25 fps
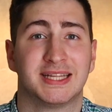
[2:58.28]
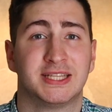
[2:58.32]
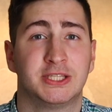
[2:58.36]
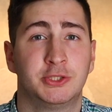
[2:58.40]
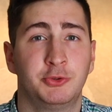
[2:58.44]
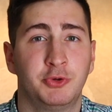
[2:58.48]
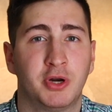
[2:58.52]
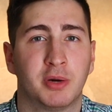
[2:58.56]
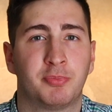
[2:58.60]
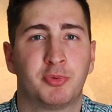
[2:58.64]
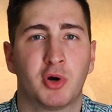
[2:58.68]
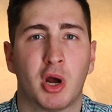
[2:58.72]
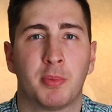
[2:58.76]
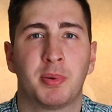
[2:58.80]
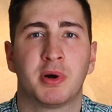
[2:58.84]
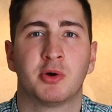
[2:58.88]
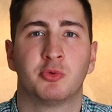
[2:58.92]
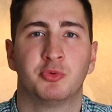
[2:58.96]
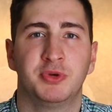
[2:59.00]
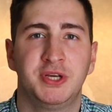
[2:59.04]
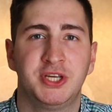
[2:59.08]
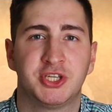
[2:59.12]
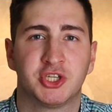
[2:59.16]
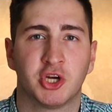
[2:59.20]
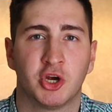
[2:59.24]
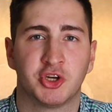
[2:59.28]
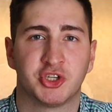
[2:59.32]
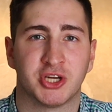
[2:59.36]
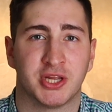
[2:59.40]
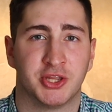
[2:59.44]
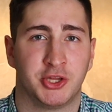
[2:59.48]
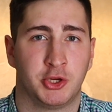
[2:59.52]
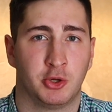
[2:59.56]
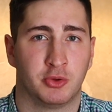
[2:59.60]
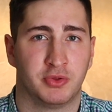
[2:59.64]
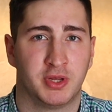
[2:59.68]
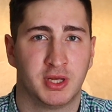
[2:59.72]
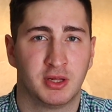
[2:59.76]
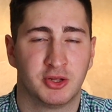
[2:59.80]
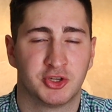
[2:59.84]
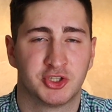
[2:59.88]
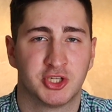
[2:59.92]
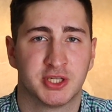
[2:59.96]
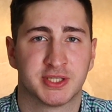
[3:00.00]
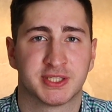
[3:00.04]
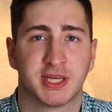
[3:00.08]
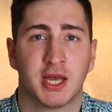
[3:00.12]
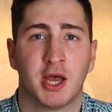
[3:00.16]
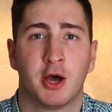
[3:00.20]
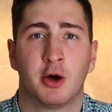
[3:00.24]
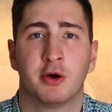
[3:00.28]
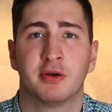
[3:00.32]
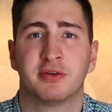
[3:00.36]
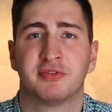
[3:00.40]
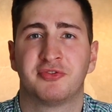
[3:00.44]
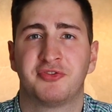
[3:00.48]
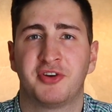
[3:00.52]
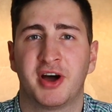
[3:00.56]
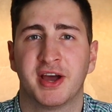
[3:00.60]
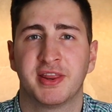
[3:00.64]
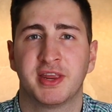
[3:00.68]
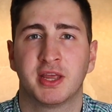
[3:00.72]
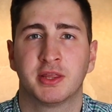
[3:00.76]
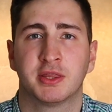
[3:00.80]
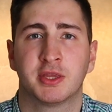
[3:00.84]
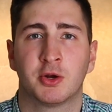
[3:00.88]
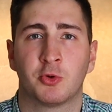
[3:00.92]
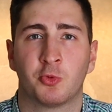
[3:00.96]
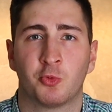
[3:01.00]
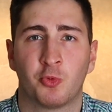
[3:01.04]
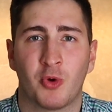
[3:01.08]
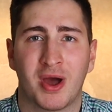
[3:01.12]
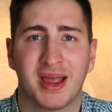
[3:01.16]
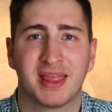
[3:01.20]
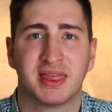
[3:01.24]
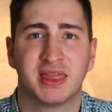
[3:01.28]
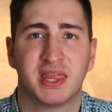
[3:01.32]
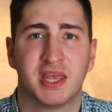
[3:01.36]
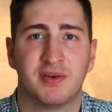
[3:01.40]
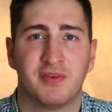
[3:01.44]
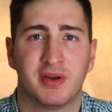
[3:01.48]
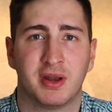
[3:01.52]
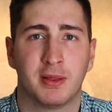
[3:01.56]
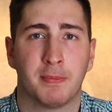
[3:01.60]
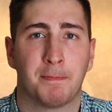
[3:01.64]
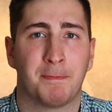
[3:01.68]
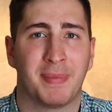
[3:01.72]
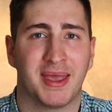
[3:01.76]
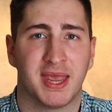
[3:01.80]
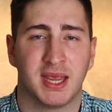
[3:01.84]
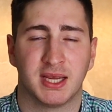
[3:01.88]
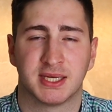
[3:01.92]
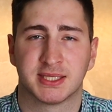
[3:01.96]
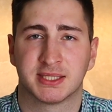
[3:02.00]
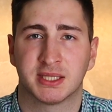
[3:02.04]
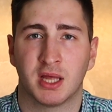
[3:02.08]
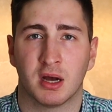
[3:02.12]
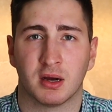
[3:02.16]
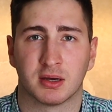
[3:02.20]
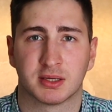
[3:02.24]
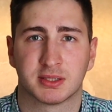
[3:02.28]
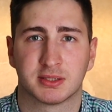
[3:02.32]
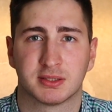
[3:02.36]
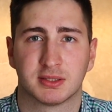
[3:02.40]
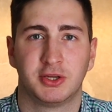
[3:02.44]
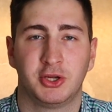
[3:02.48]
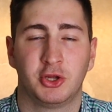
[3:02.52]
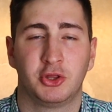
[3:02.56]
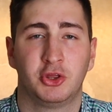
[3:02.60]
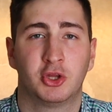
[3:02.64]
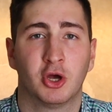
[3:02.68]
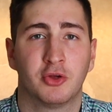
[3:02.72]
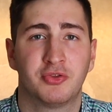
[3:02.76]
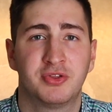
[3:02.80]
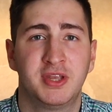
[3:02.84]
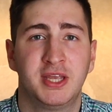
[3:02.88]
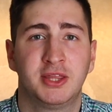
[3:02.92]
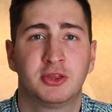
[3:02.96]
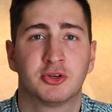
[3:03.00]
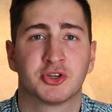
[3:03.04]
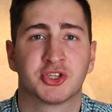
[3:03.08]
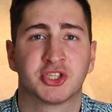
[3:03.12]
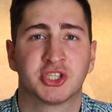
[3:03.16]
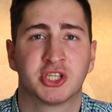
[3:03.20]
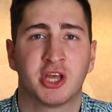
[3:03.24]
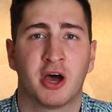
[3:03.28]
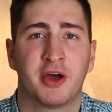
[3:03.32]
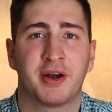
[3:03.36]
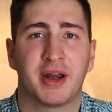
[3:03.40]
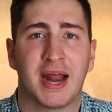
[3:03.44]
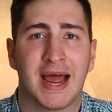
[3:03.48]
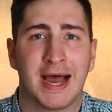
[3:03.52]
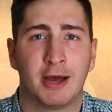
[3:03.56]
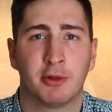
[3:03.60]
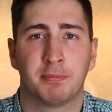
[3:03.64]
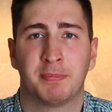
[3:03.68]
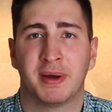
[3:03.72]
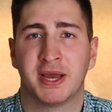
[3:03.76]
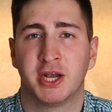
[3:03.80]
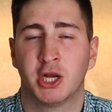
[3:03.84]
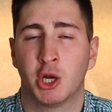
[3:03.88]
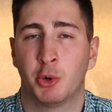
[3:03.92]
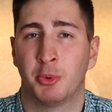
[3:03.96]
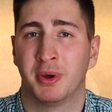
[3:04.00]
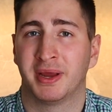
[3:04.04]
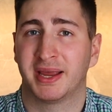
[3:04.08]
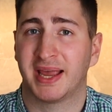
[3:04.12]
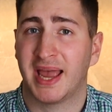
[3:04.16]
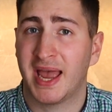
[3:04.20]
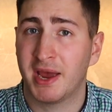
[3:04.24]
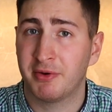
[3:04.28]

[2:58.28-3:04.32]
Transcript: Do the proper research and due diligence on finding the right dividend-paying stocks. You don't need to start out by knowing